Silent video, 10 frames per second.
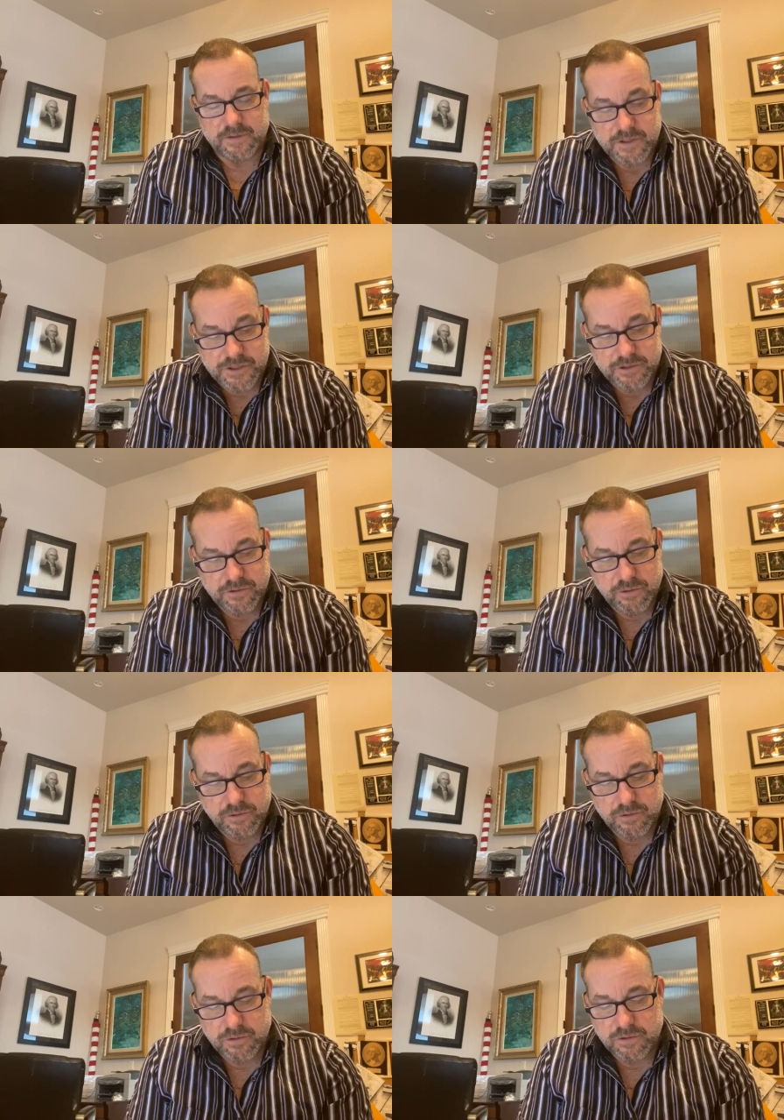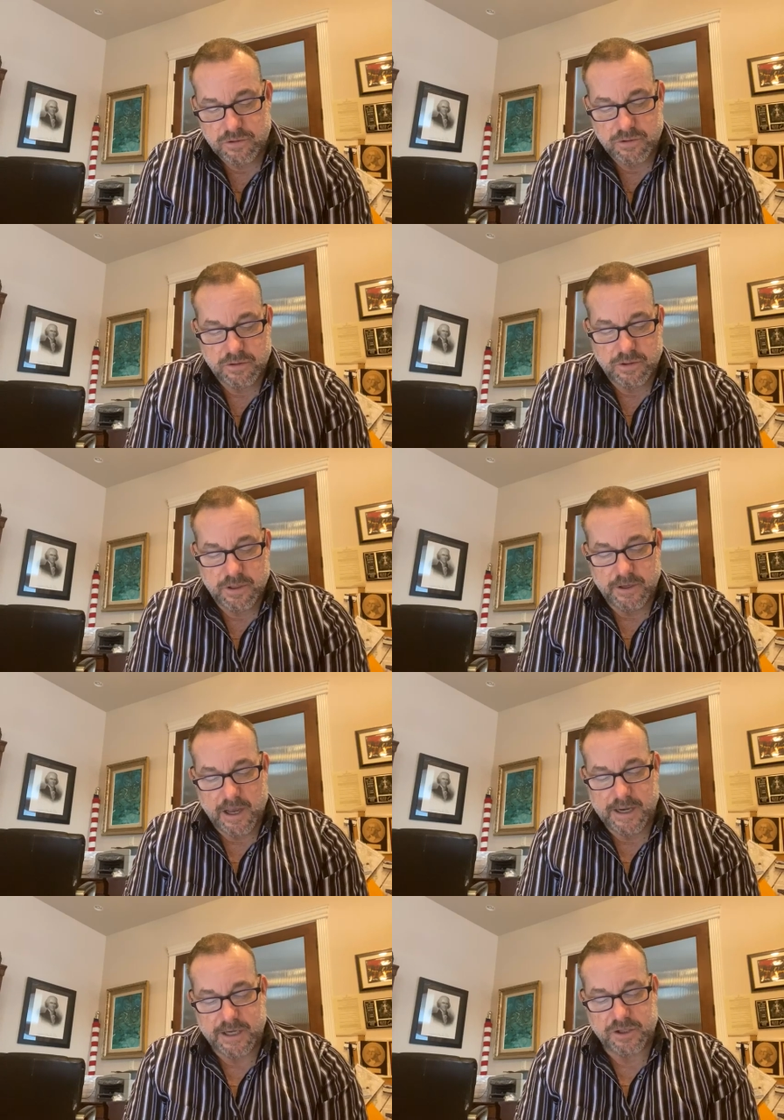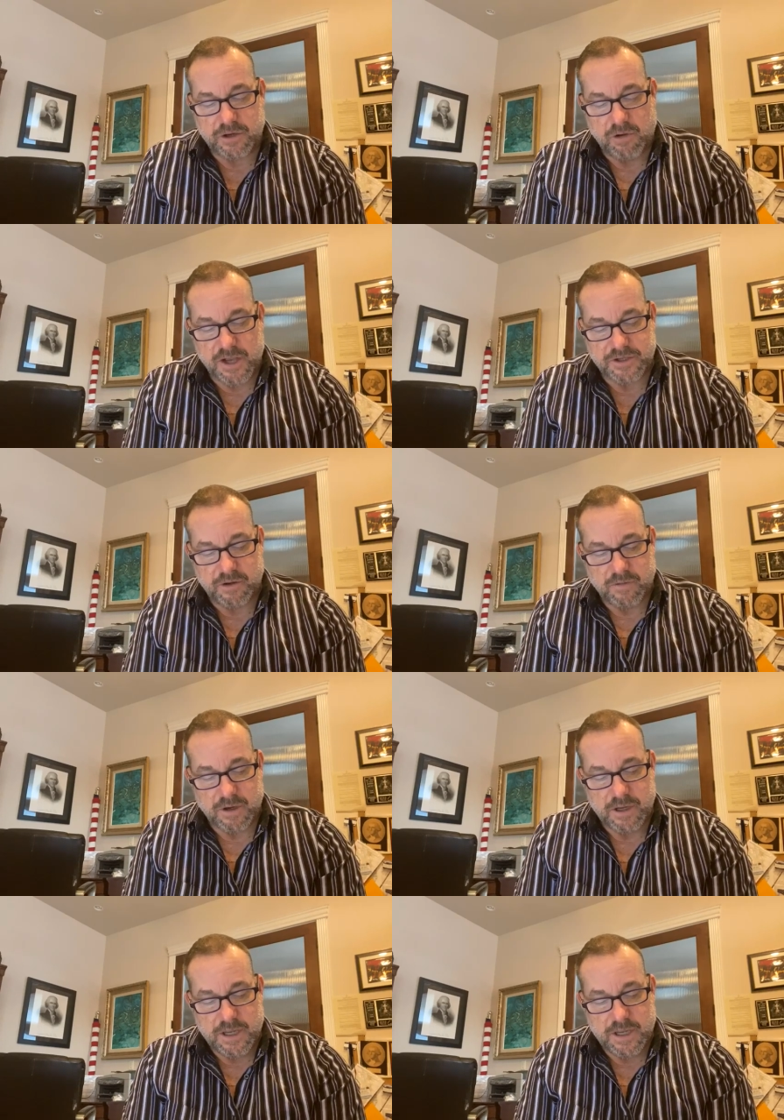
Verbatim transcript: zoonotic crossover.